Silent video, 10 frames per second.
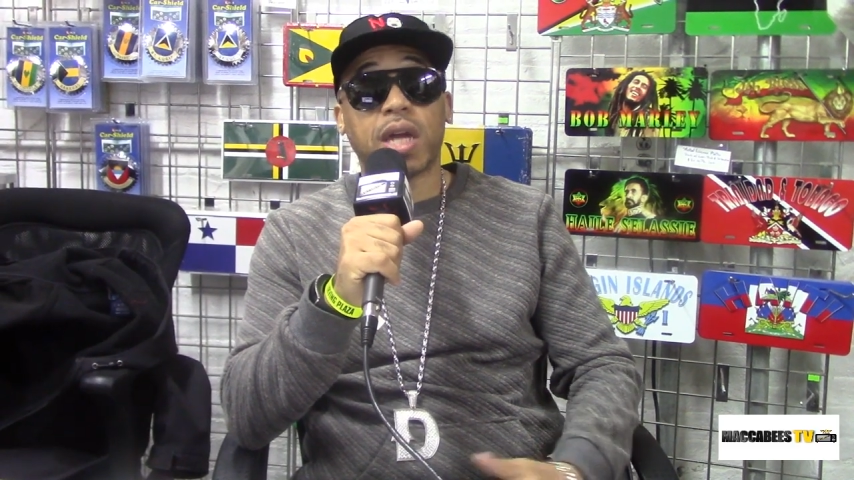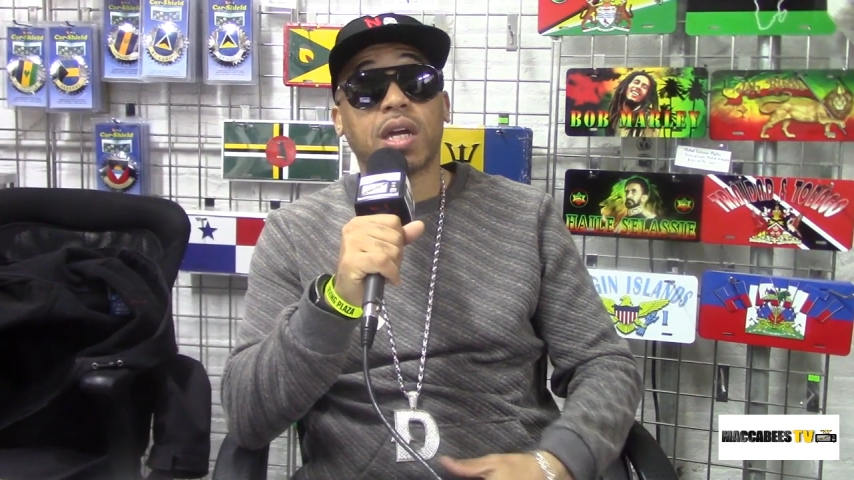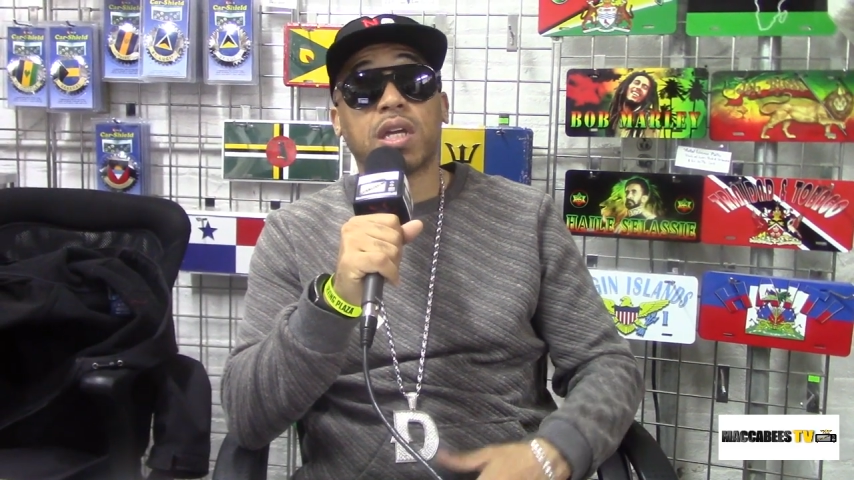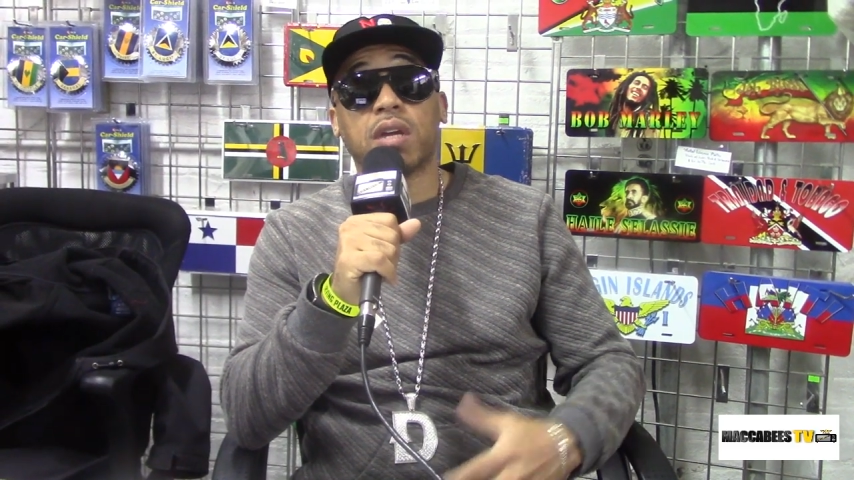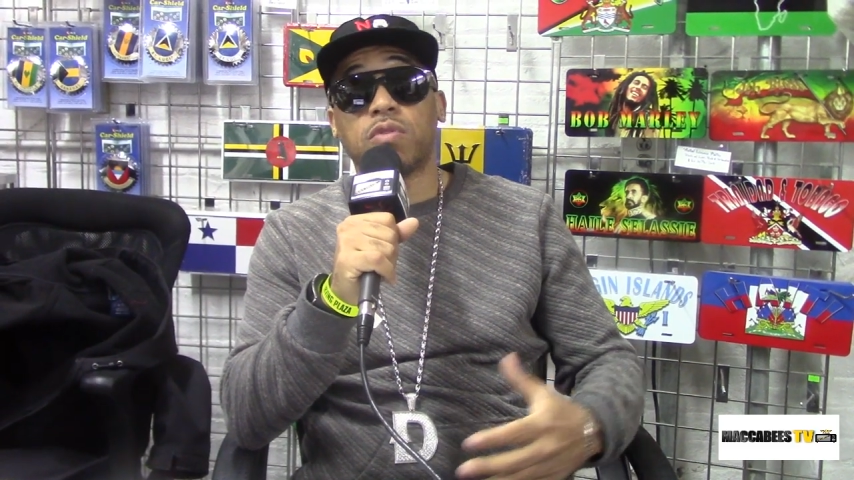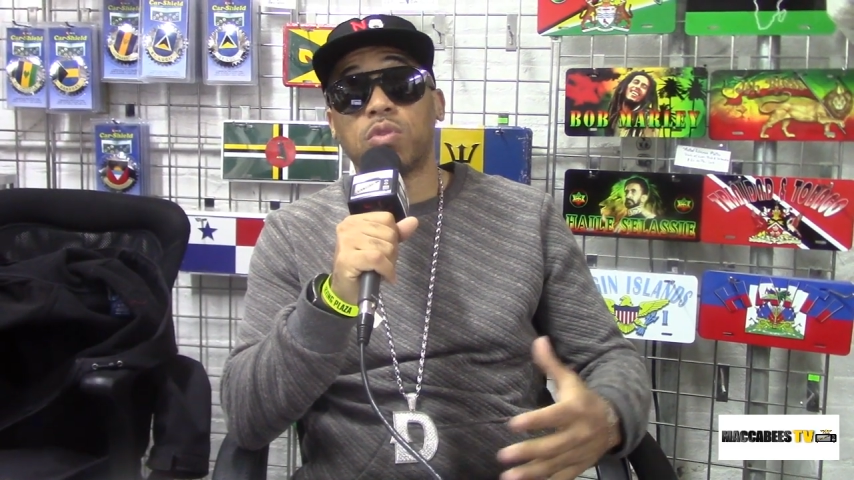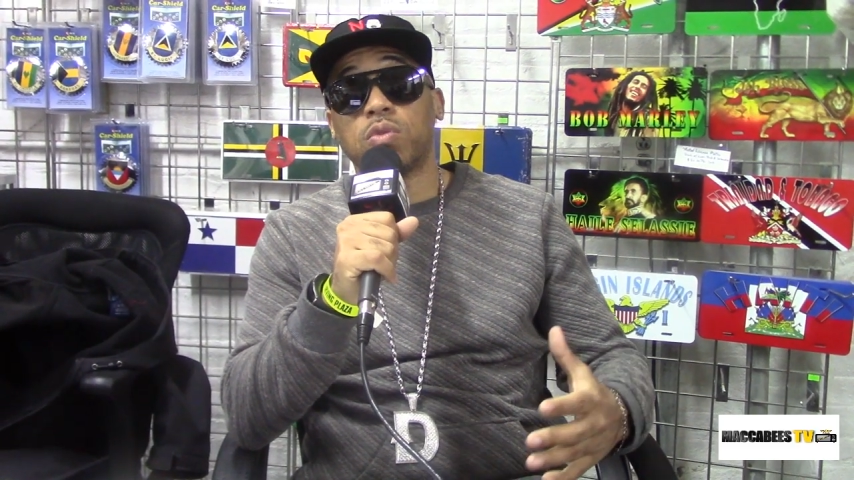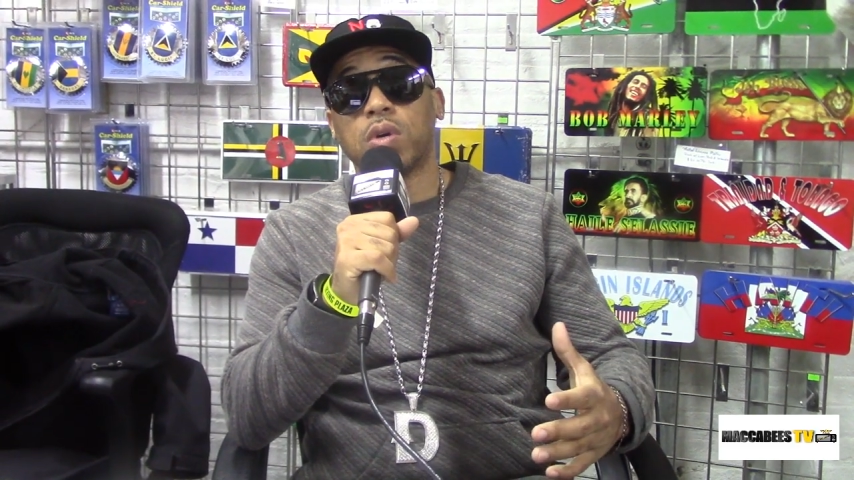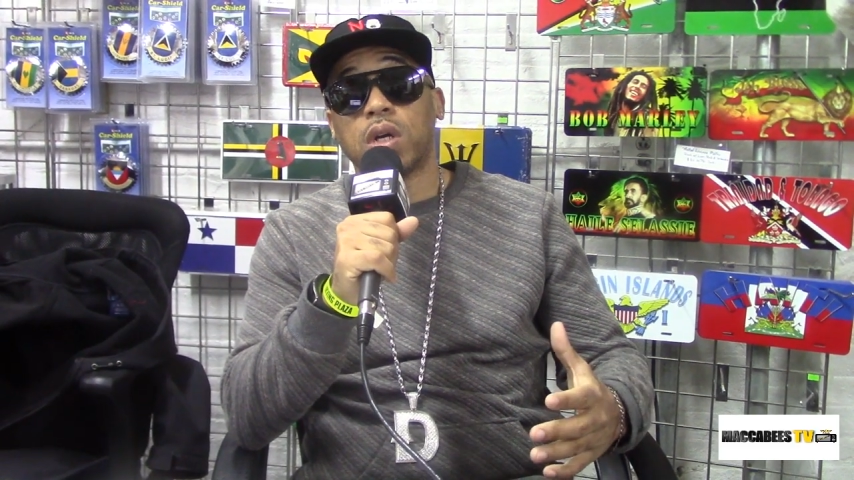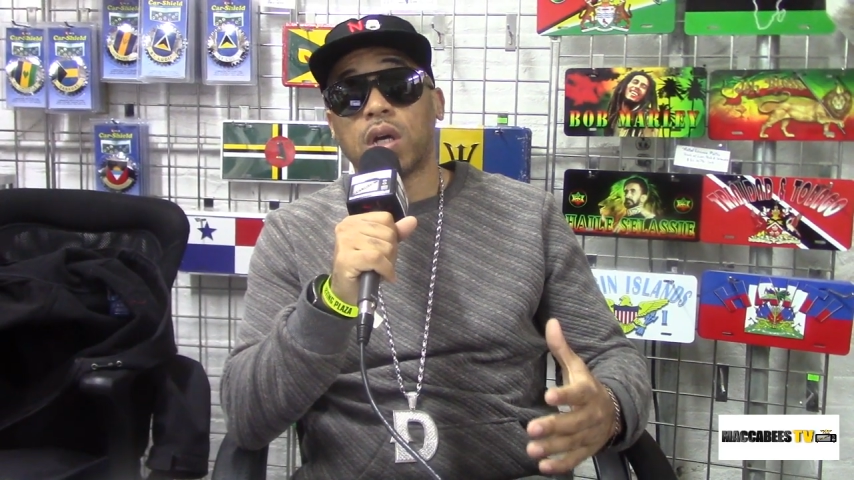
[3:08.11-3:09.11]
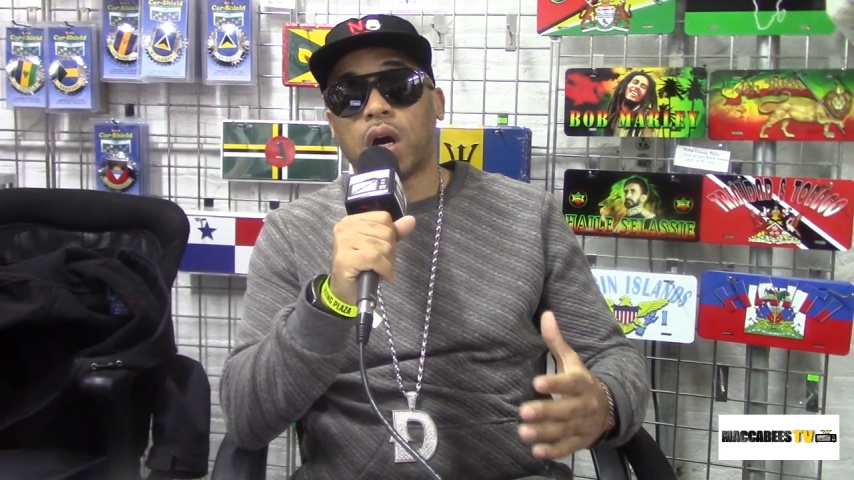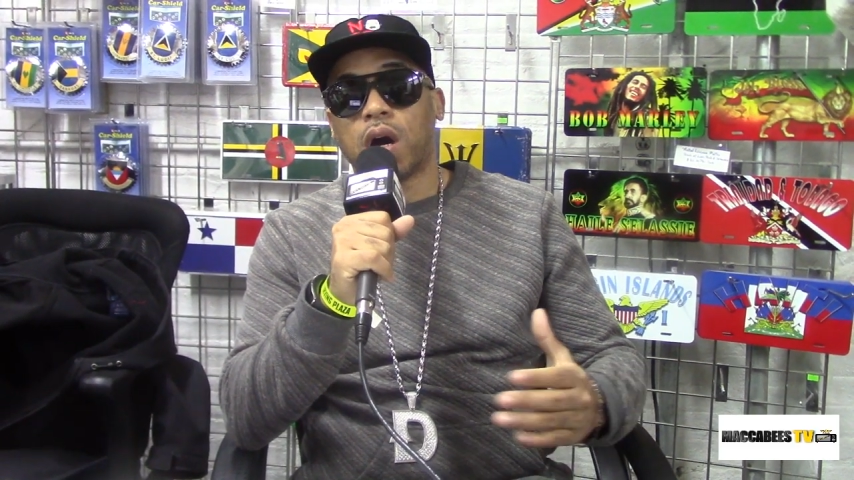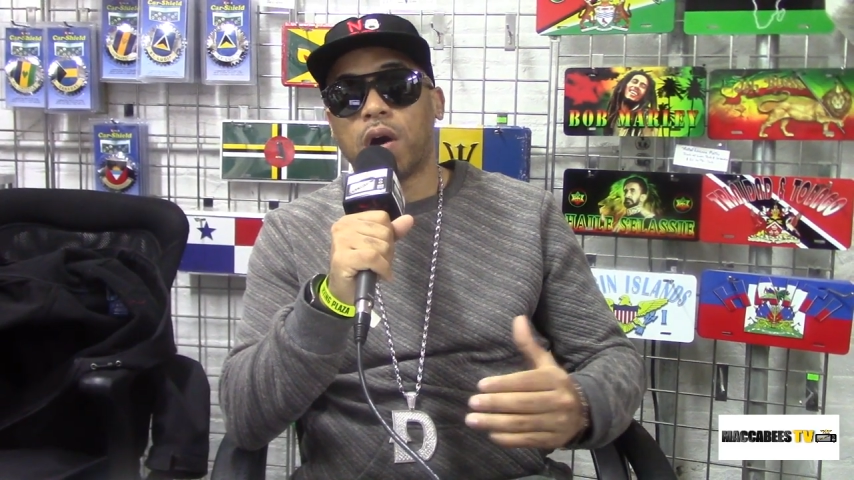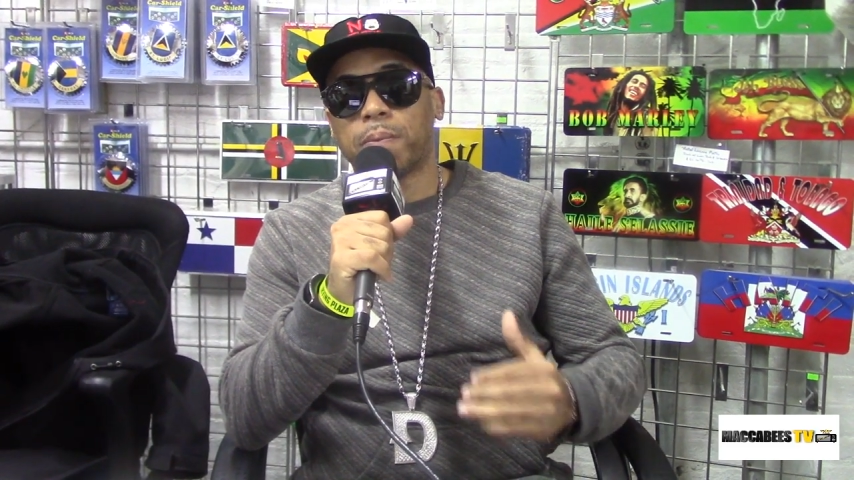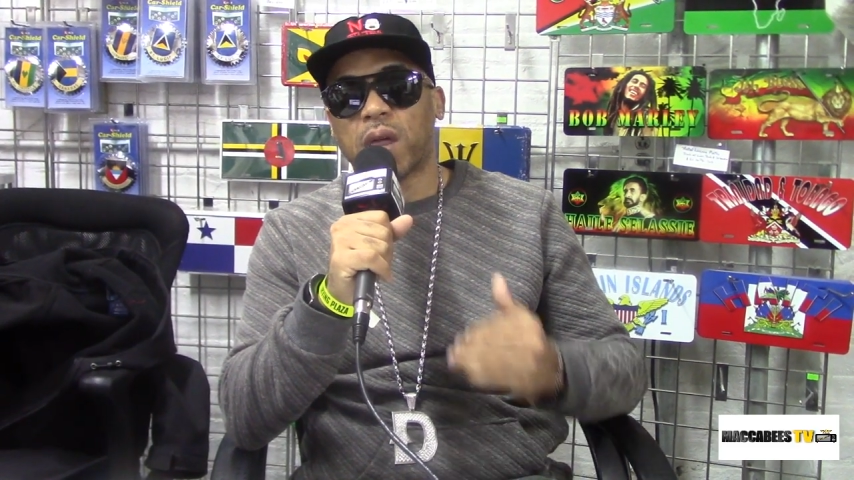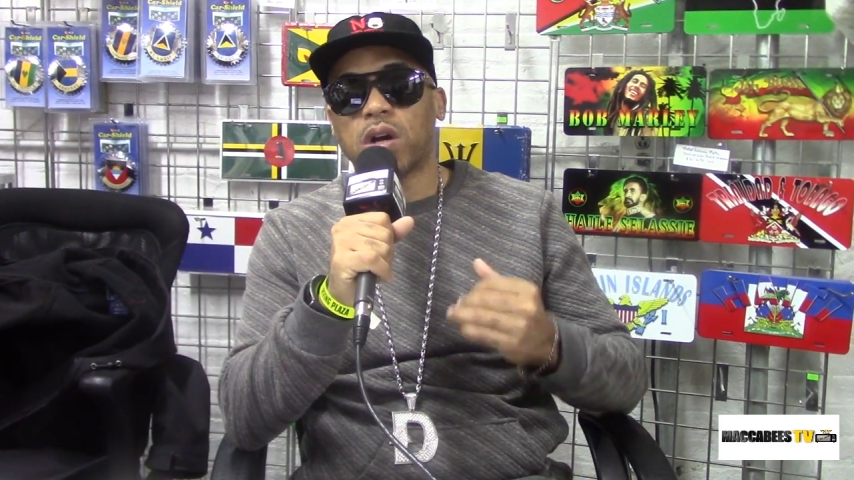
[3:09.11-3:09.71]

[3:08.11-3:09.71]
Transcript: They could give you um,